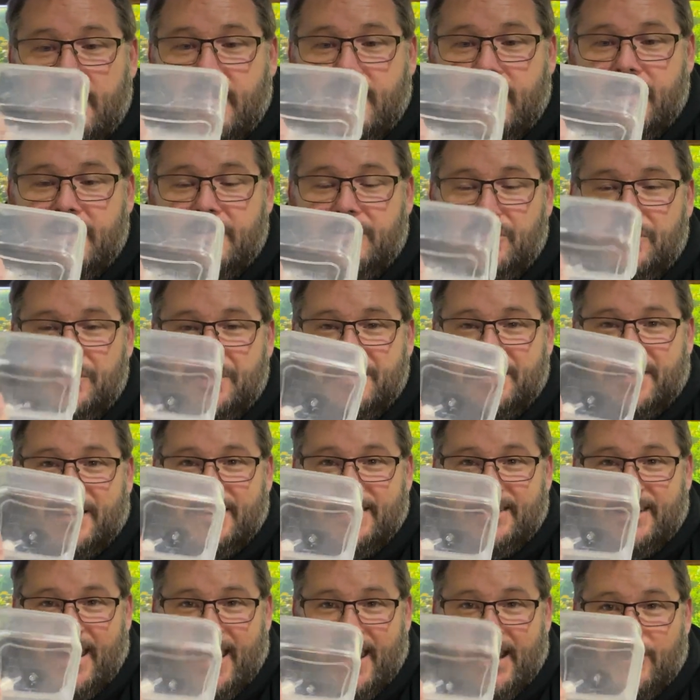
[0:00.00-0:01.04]
into this
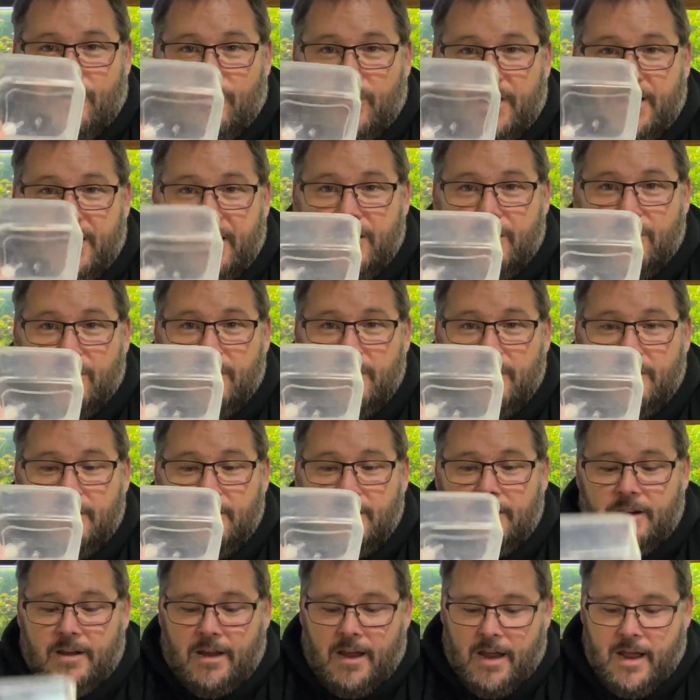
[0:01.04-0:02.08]
container here,
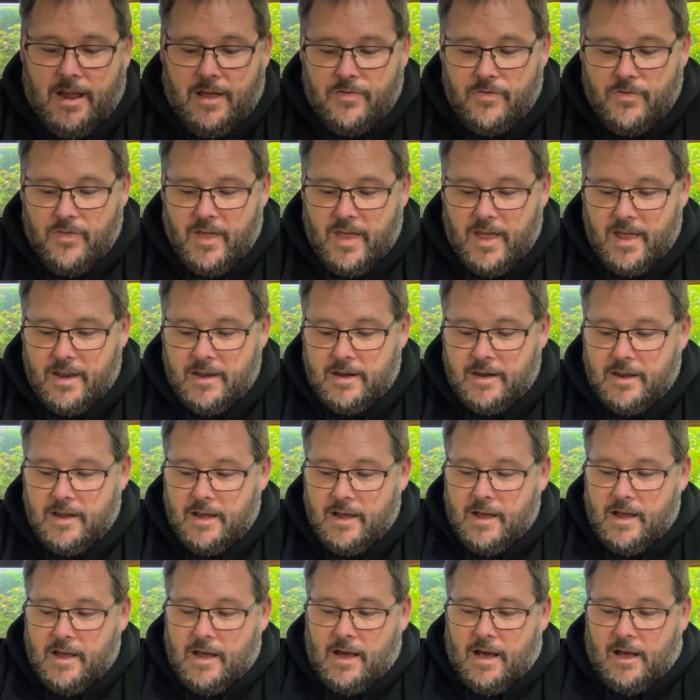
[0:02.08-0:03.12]
and then
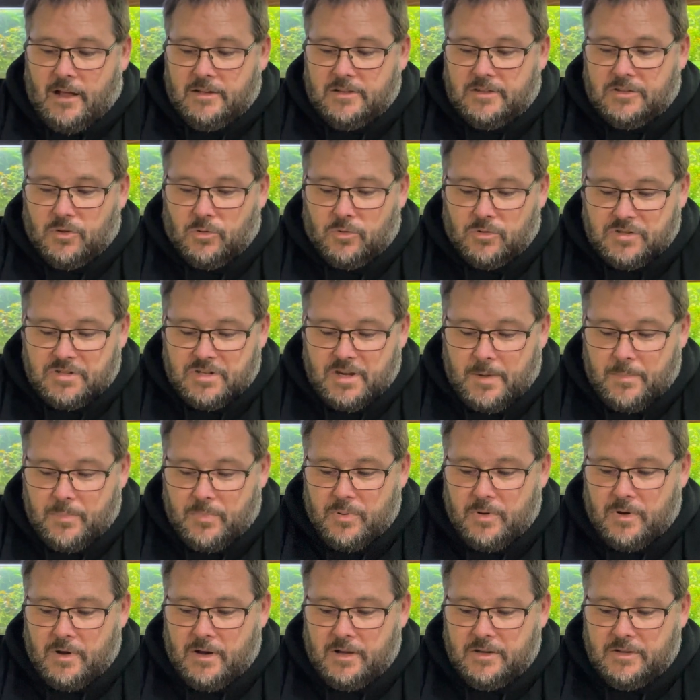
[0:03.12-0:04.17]
I'll dose
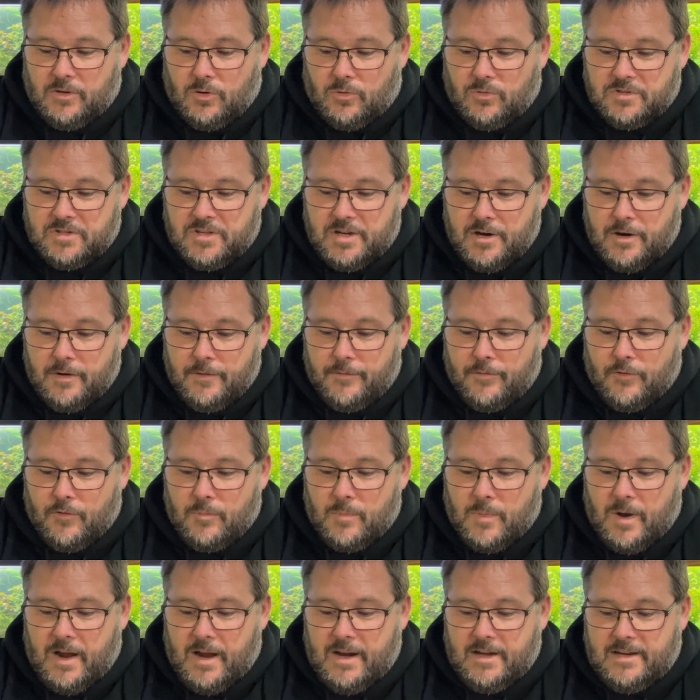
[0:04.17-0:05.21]
up a dose here for
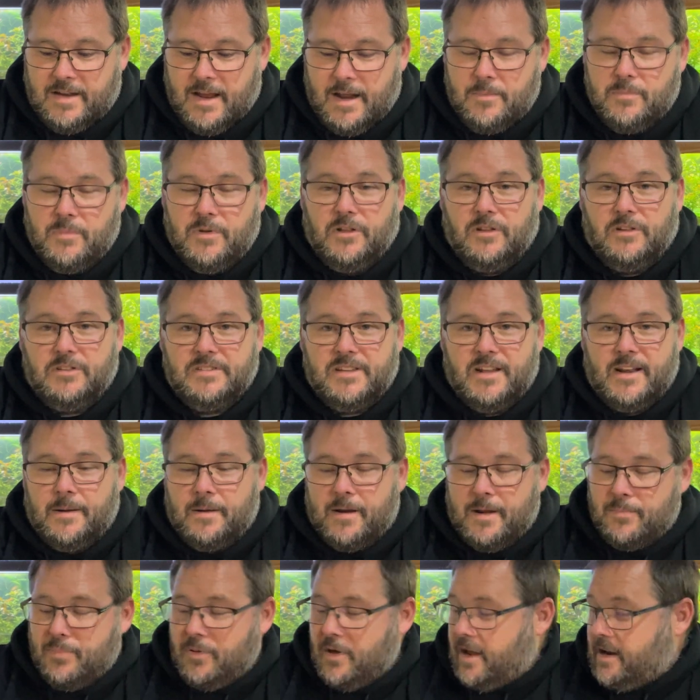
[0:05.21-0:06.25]
my 10 mils that
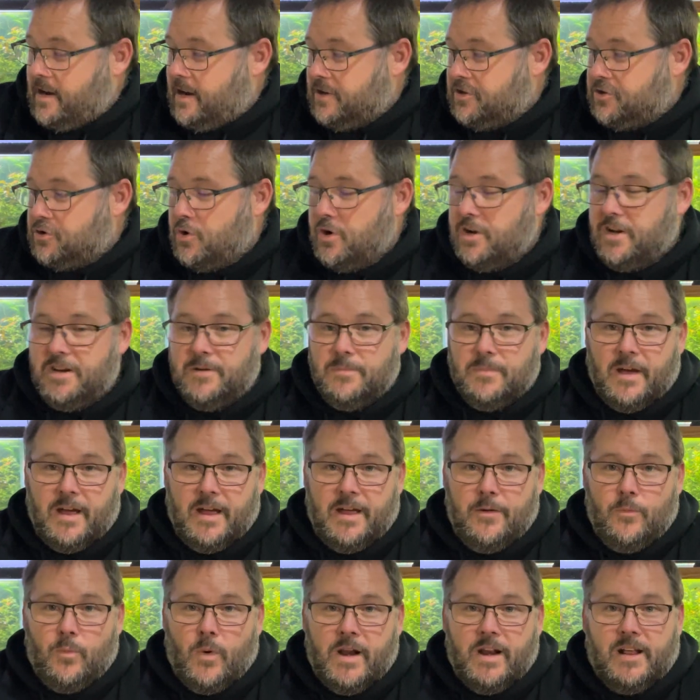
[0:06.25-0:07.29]
I plan on treating
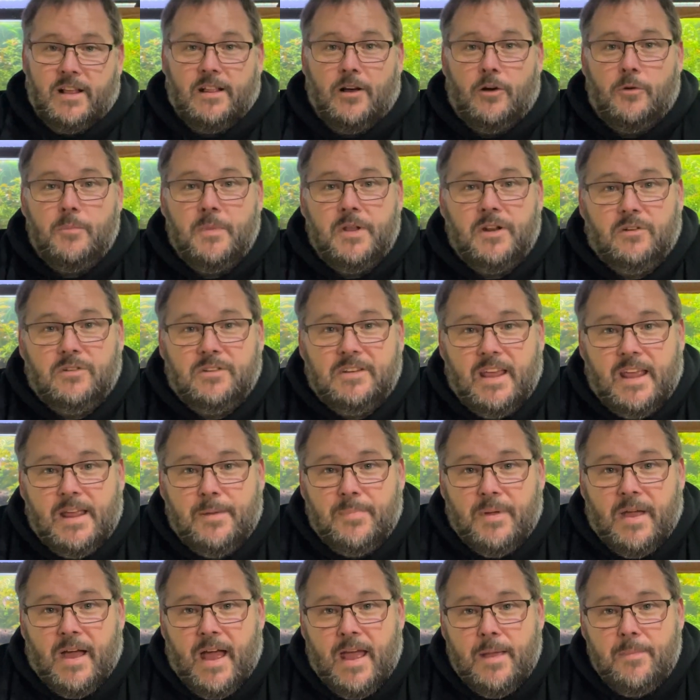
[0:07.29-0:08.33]
my white cloud minnow tank
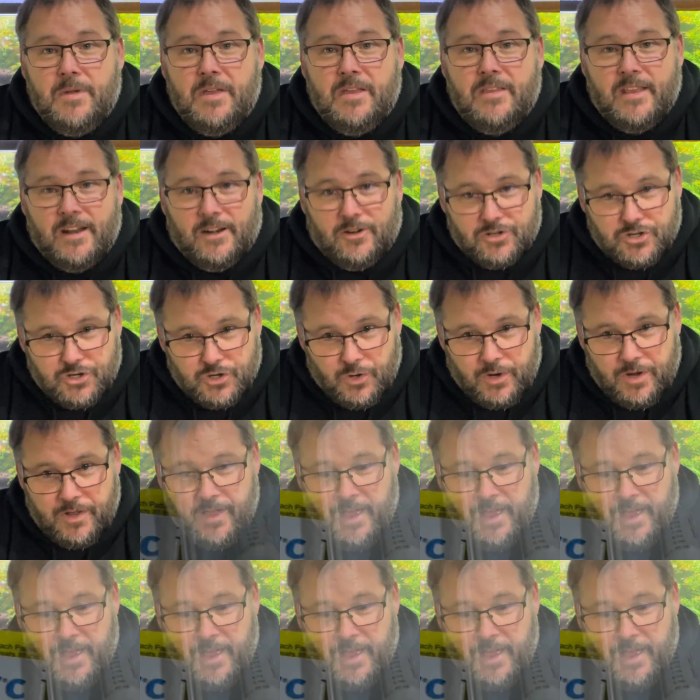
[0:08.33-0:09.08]
behind me, and then I'll show you